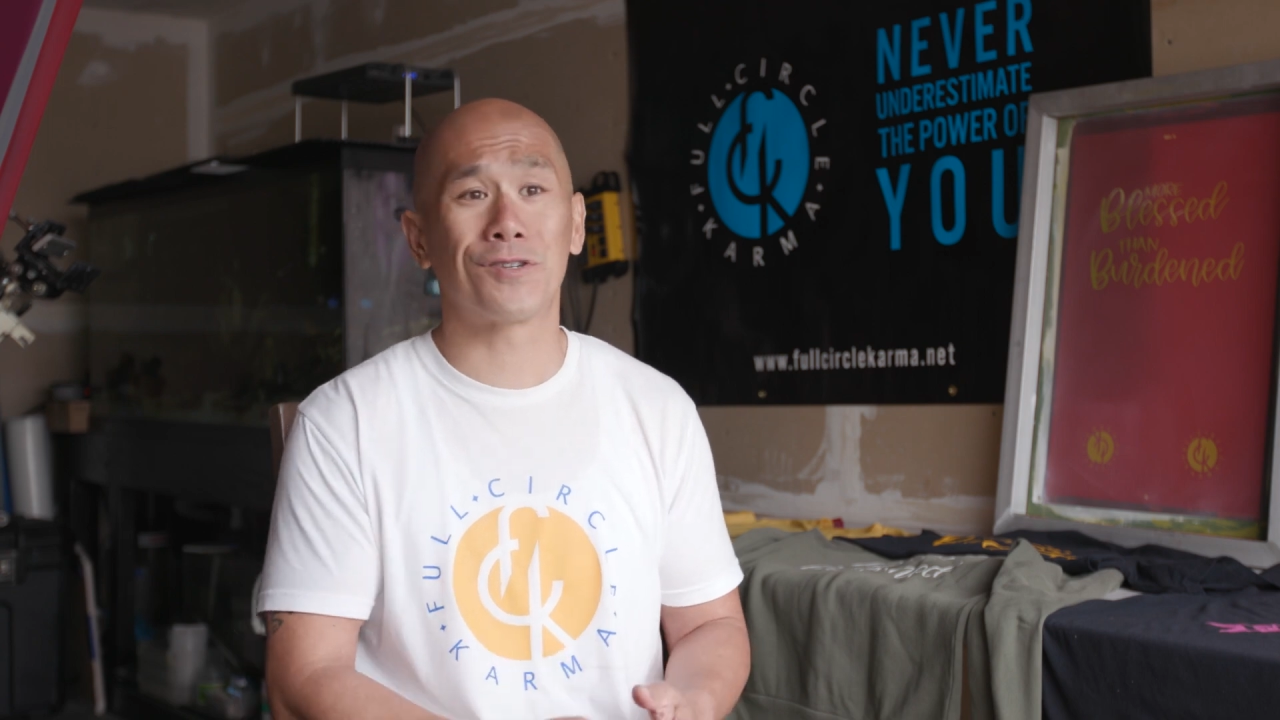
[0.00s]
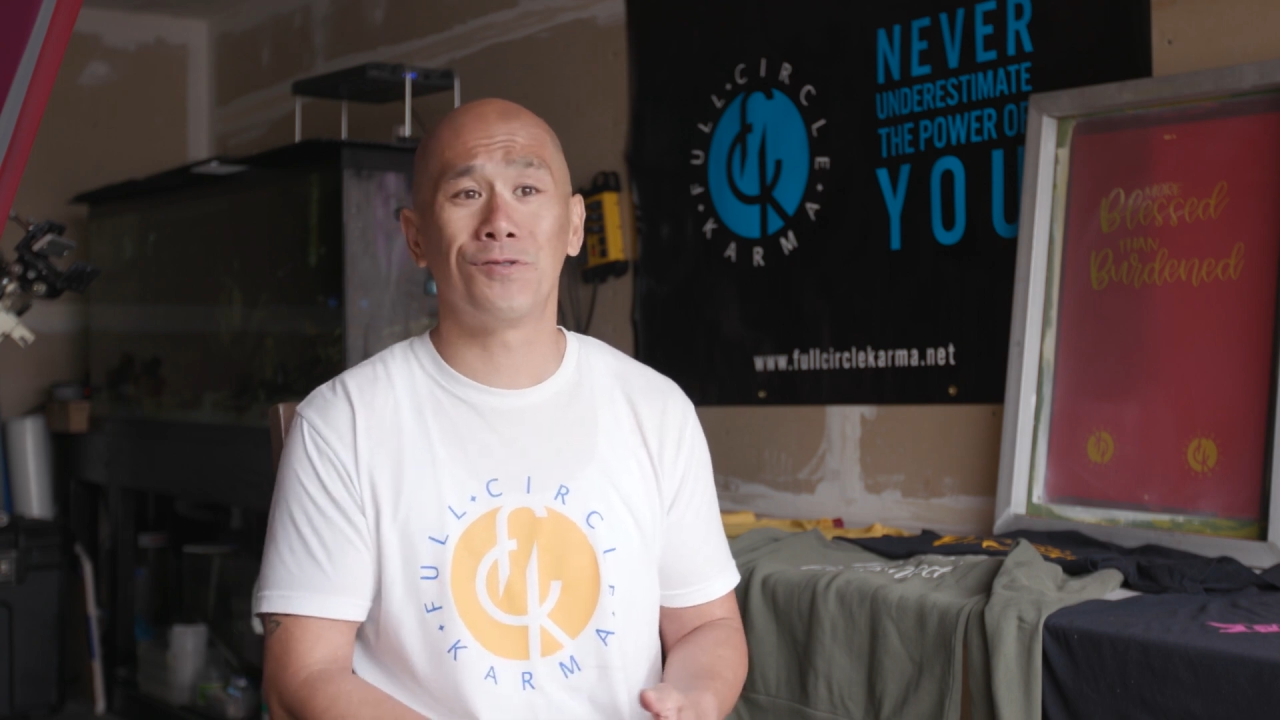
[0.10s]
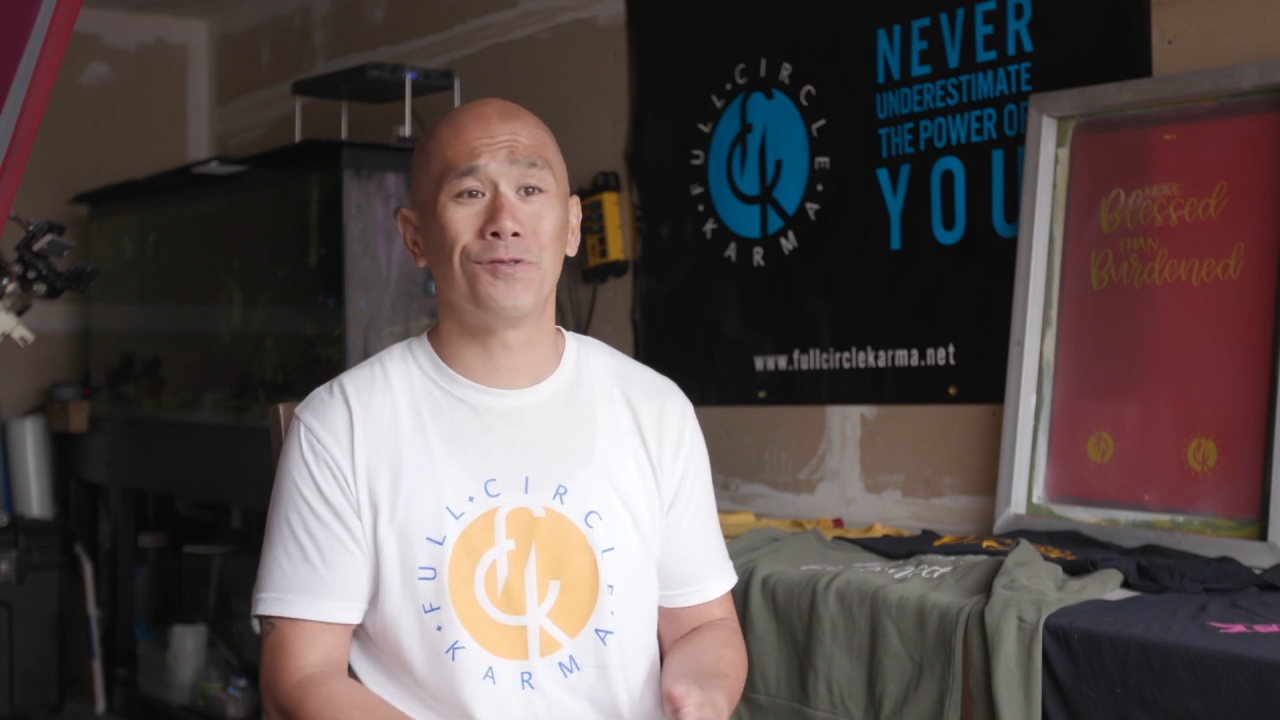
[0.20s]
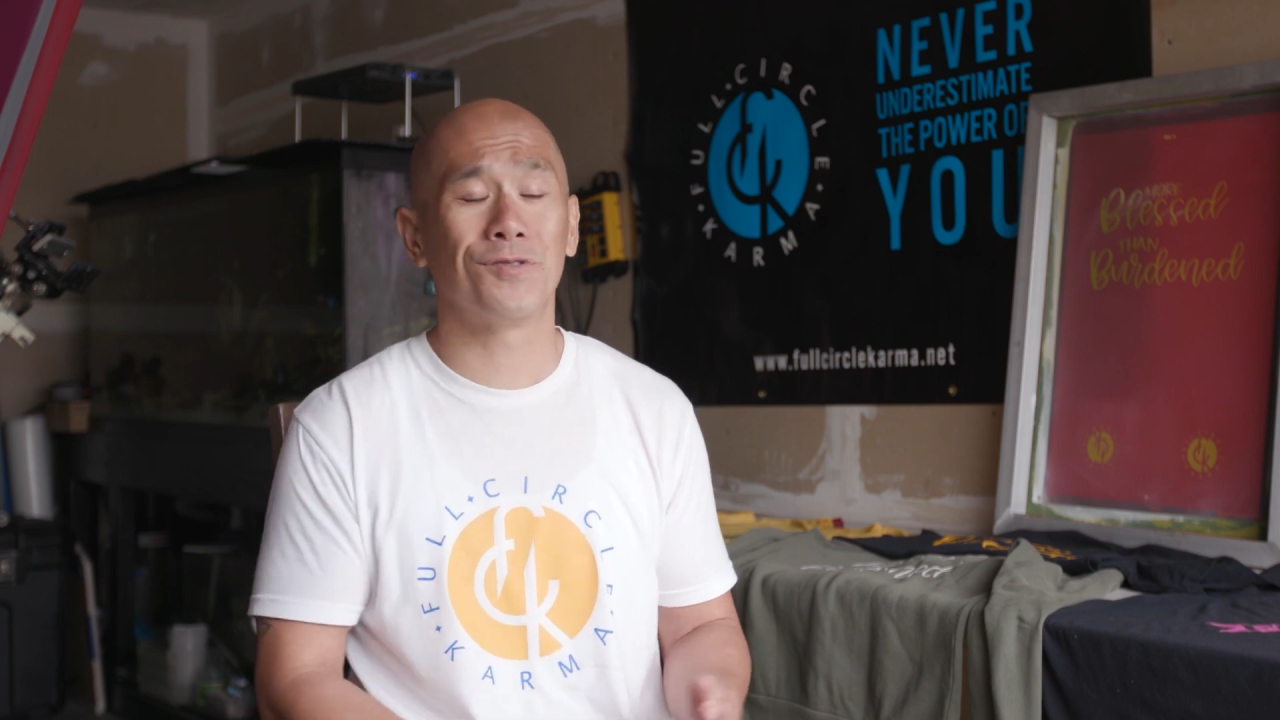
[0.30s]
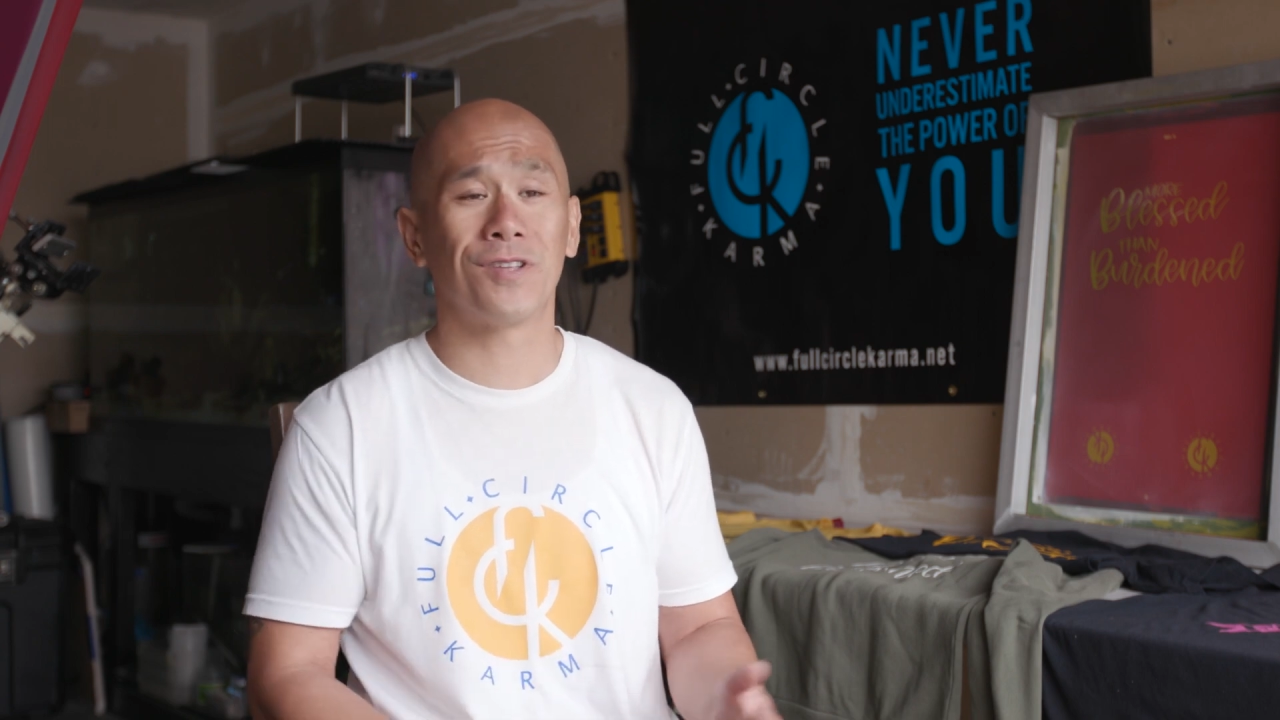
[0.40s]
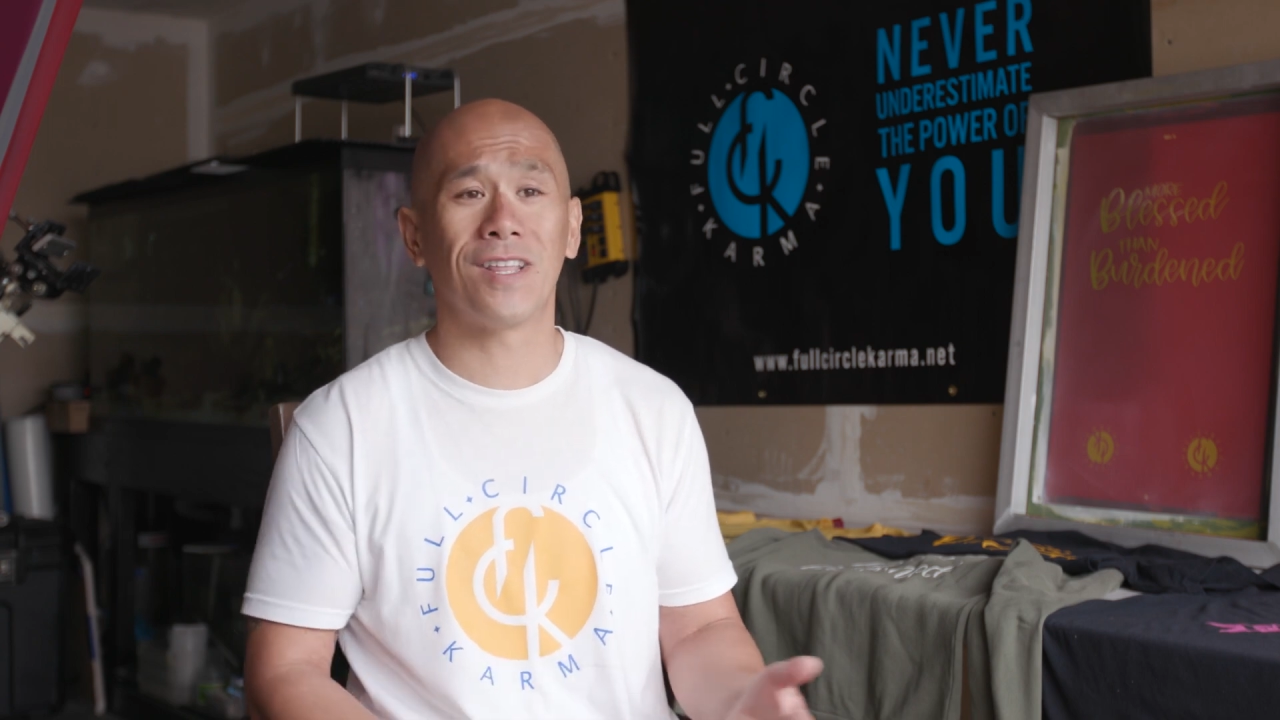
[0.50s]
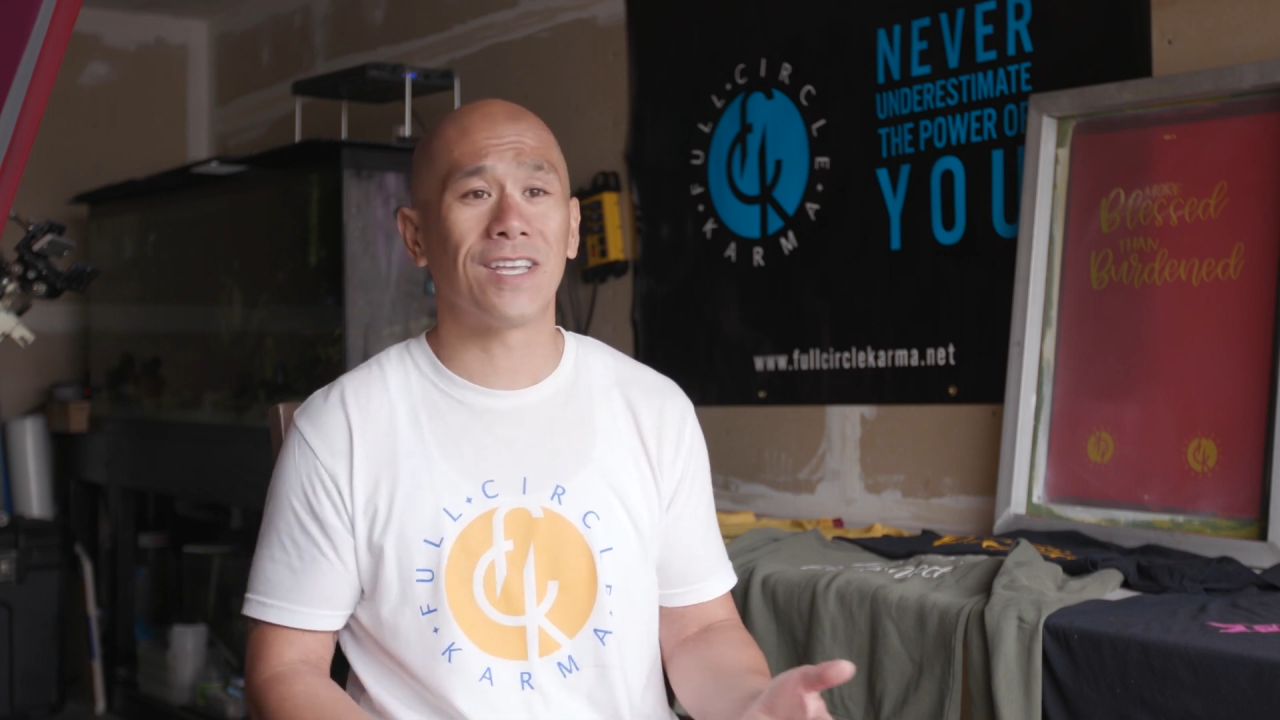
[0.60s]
school so they